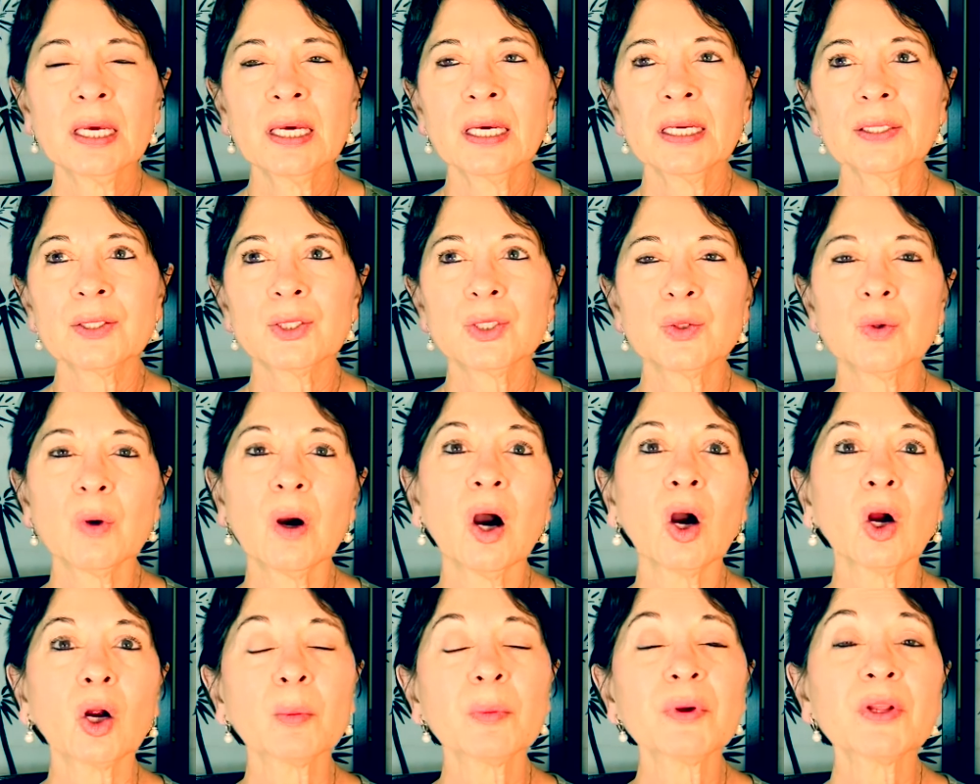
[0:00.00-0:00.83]
to
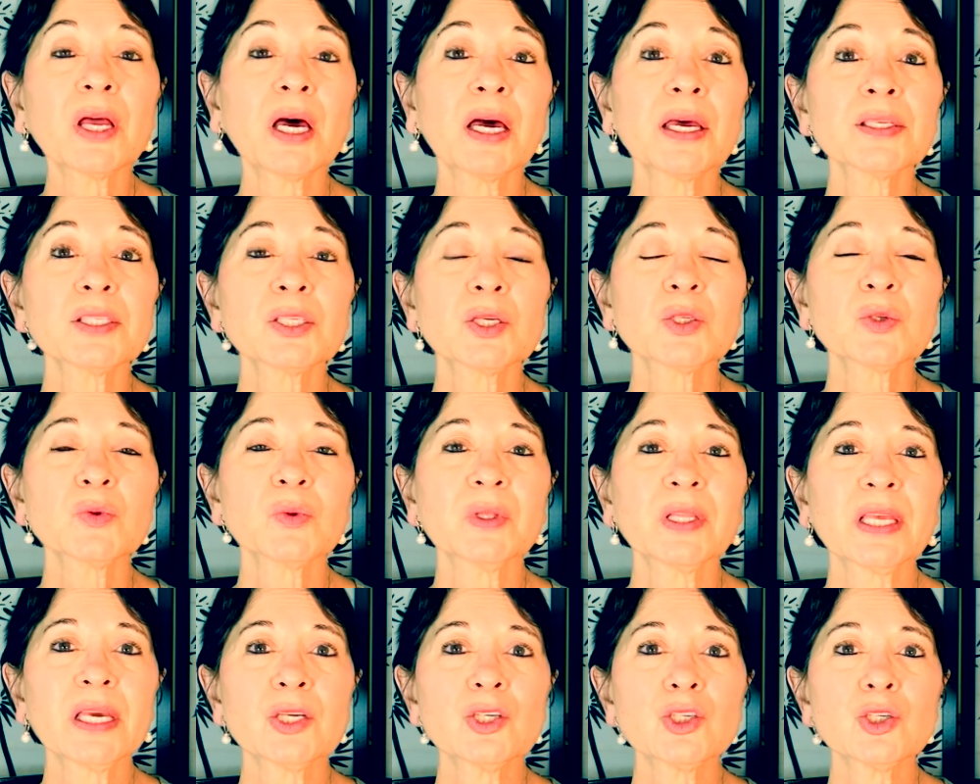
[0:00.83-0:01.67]
harmonize those
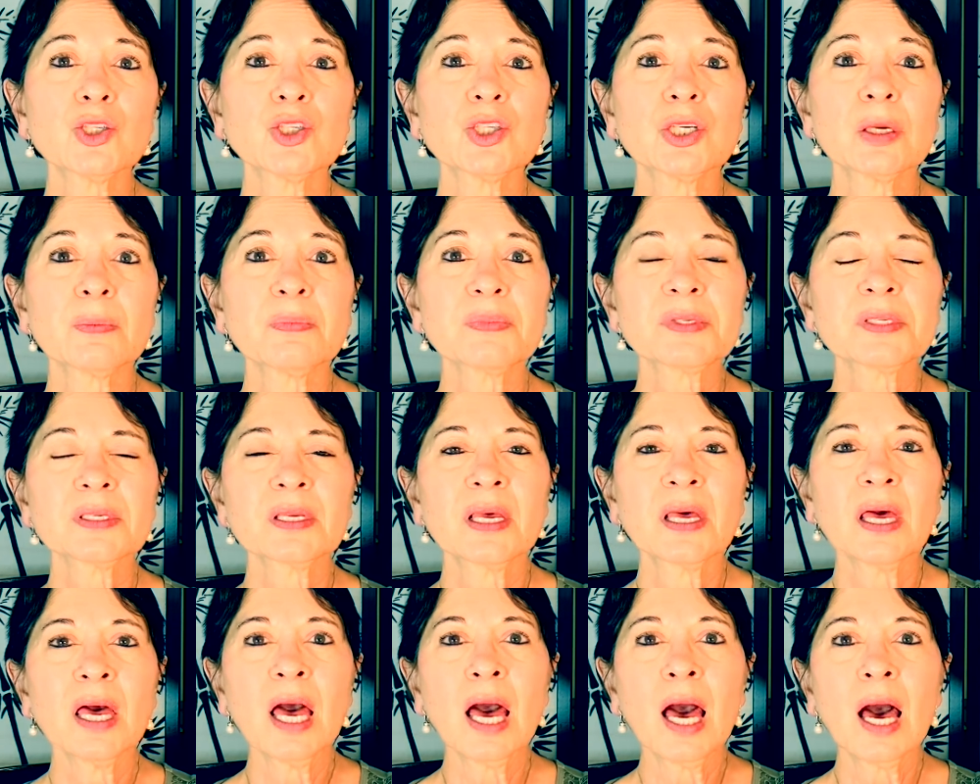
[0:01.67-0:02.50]
relationships,
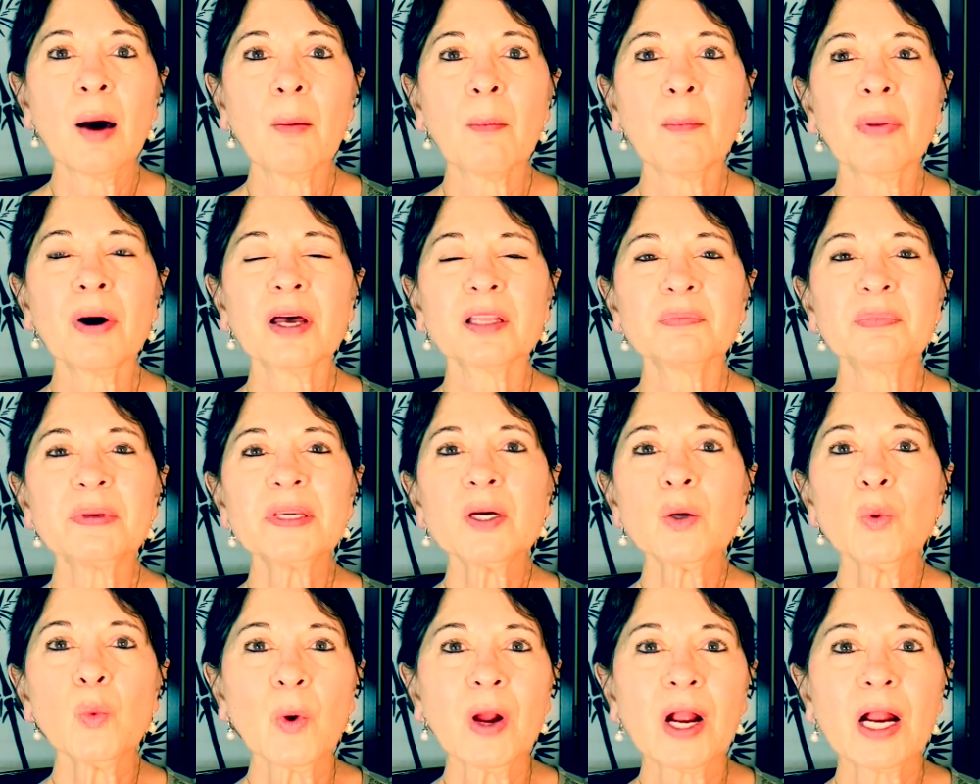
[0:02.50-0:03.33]
but be
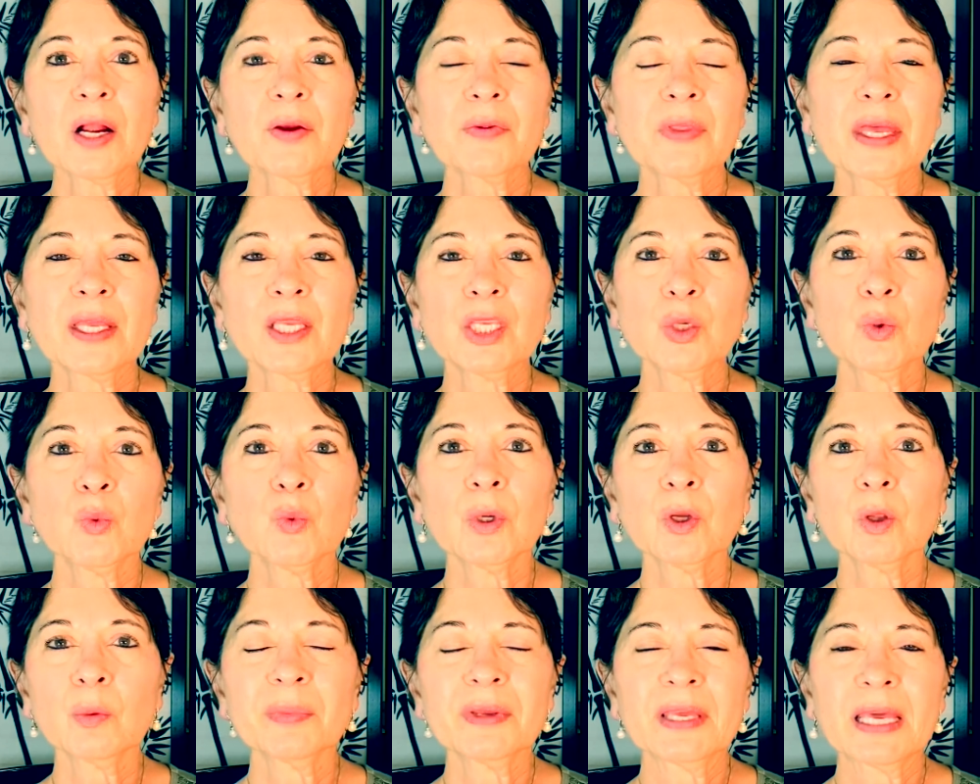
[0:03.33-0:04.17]
aware that you
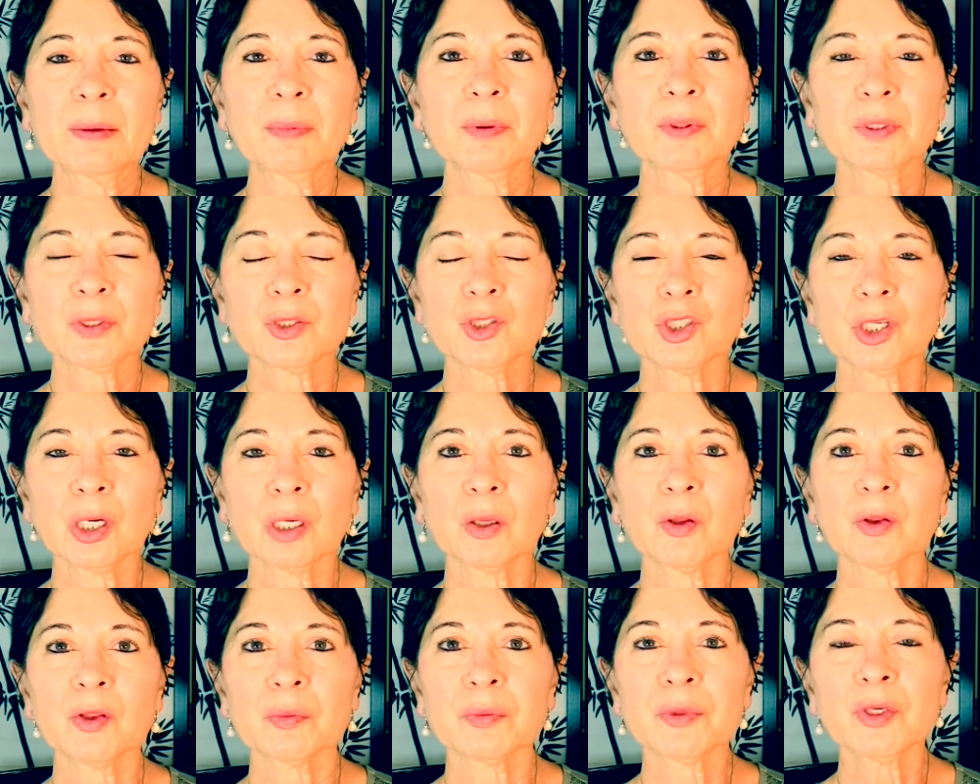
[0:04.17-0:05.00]
will be able to
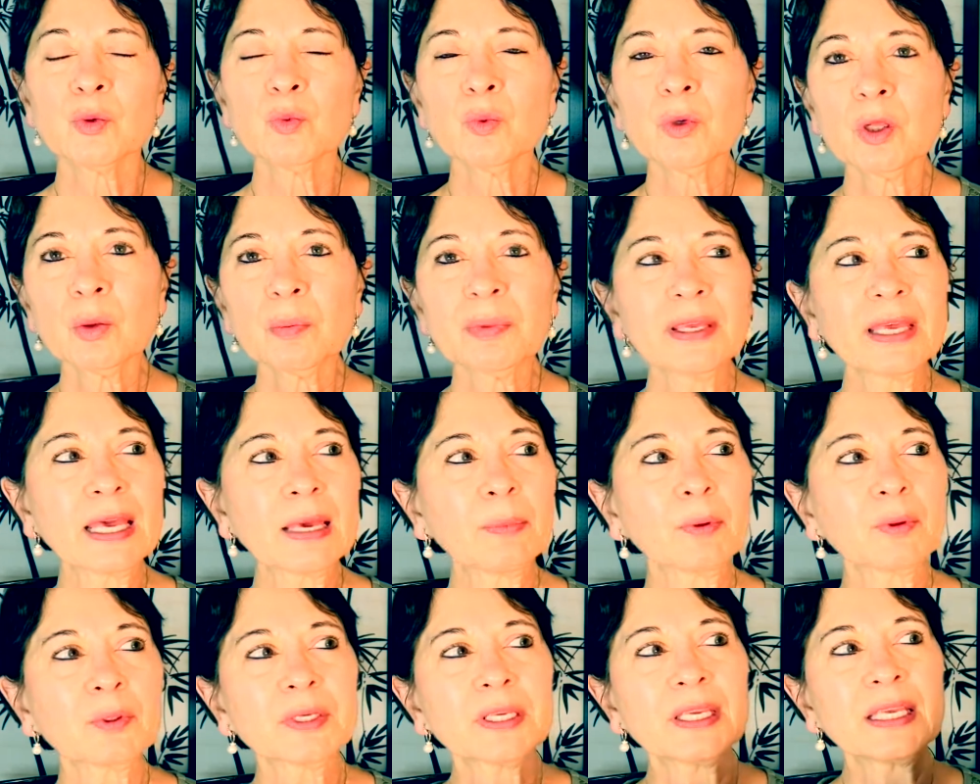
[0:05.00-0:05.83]
juggle them. You will be
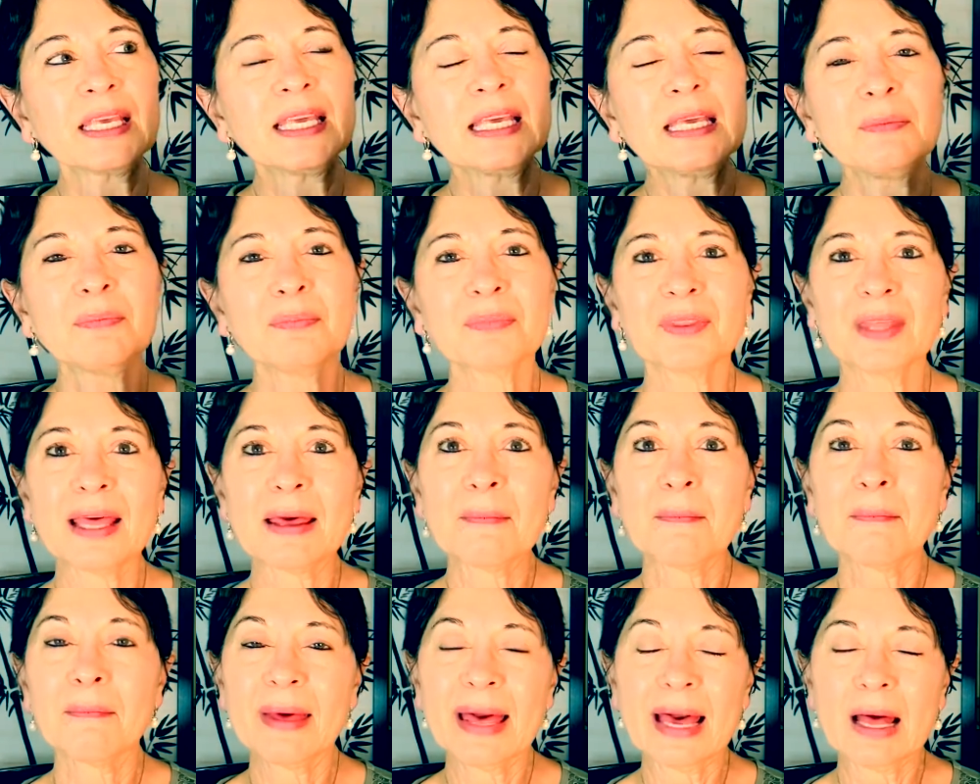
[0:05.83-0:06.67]
able to keep
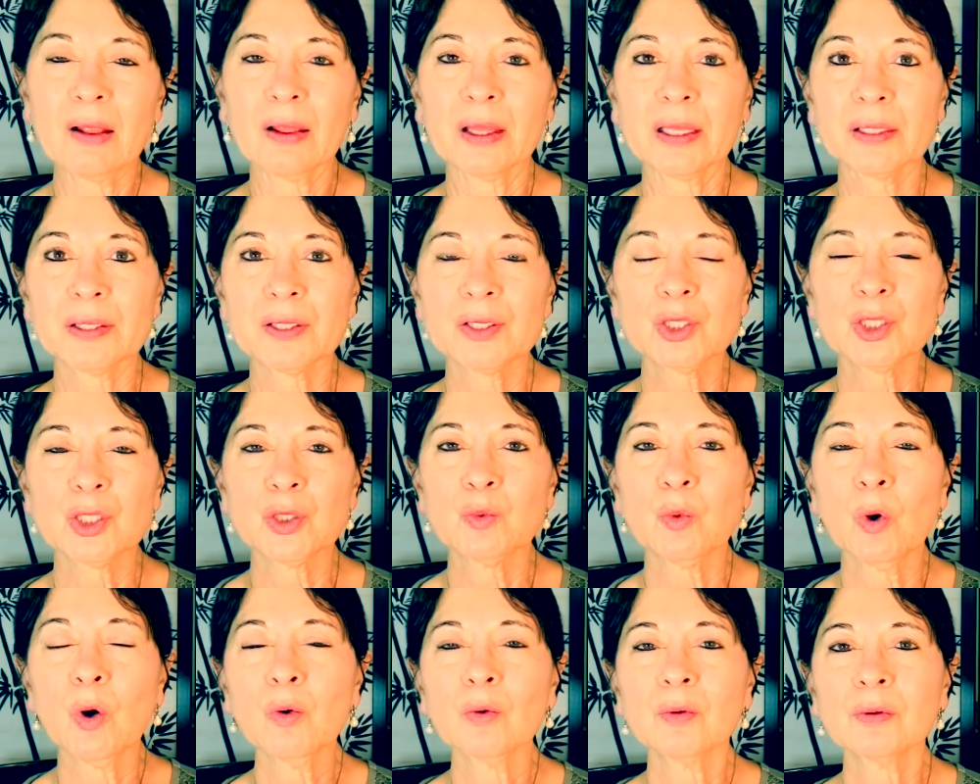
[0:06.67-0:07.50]
them balanced. You
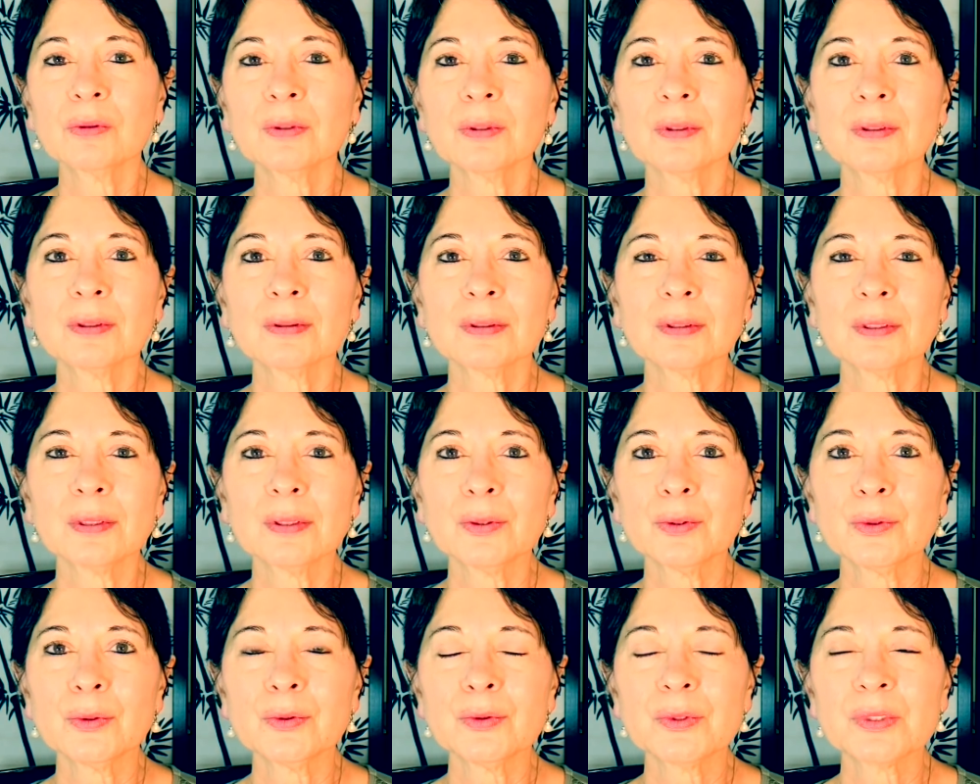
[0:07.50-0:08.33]
won't
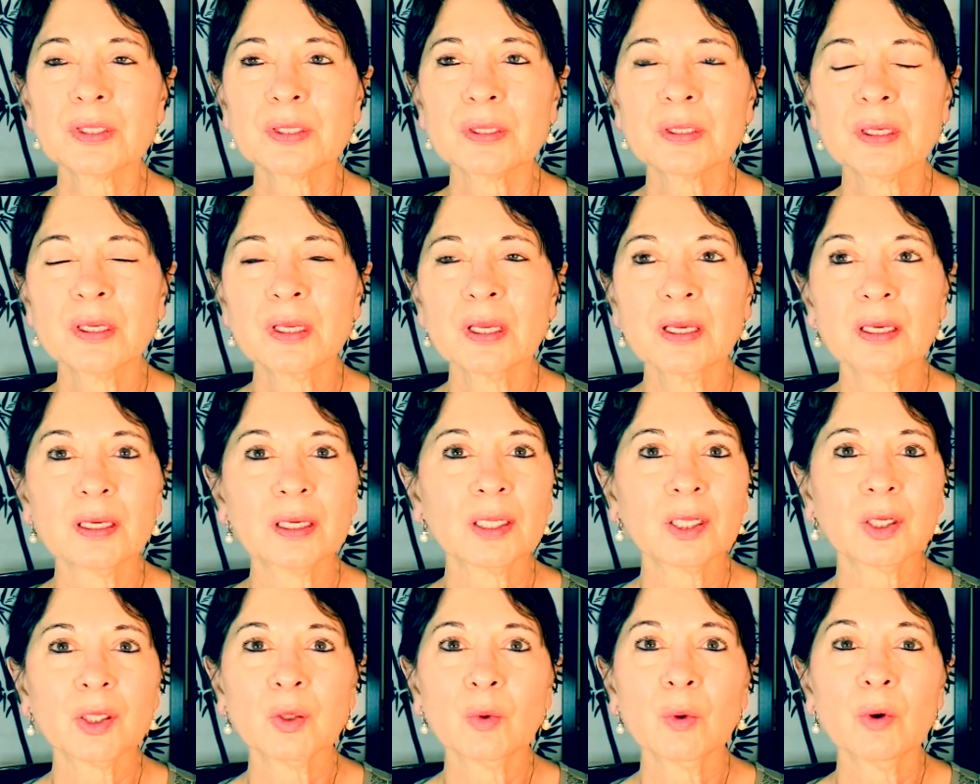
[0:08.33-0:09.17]
lose, you
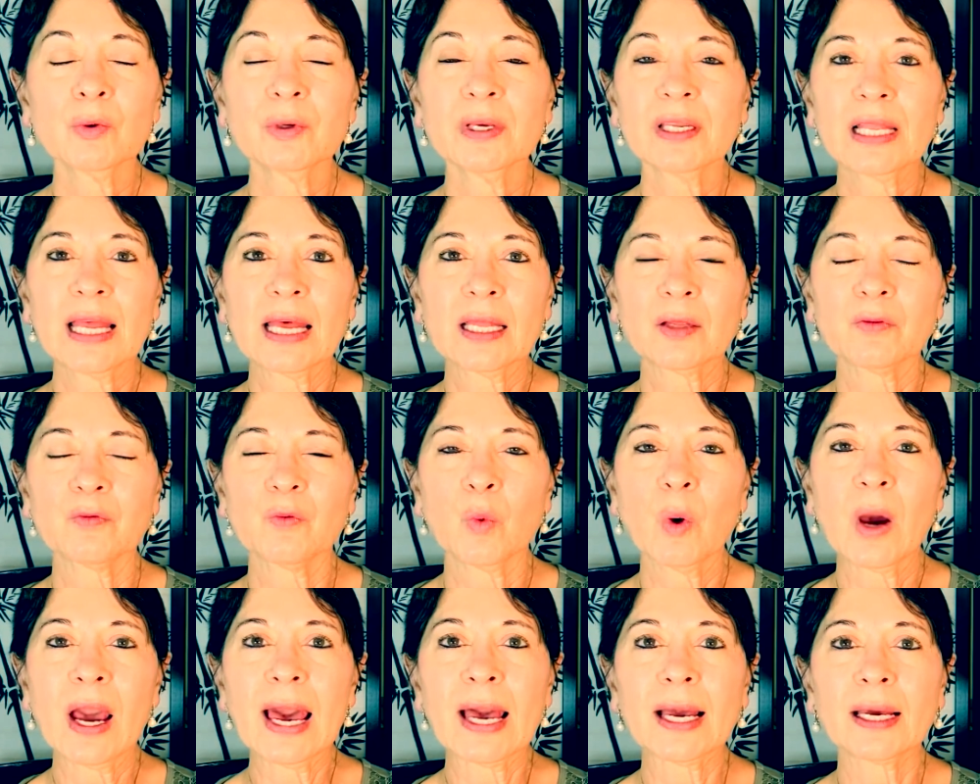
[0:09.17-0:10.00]
know, you won't get out of
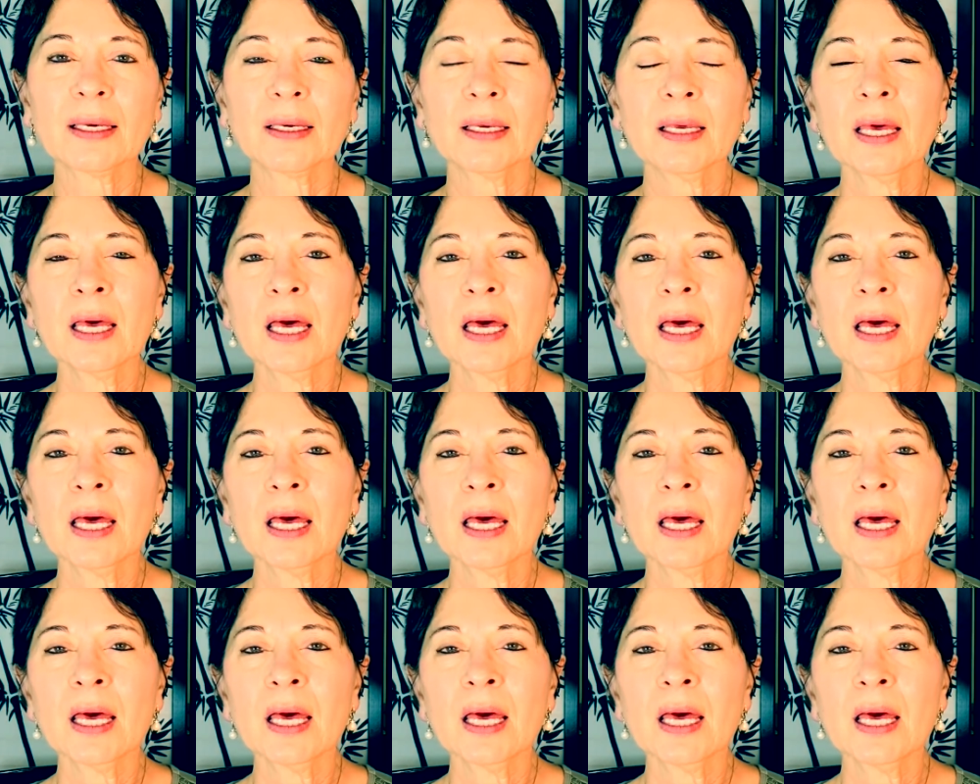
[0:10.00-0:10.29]
whack.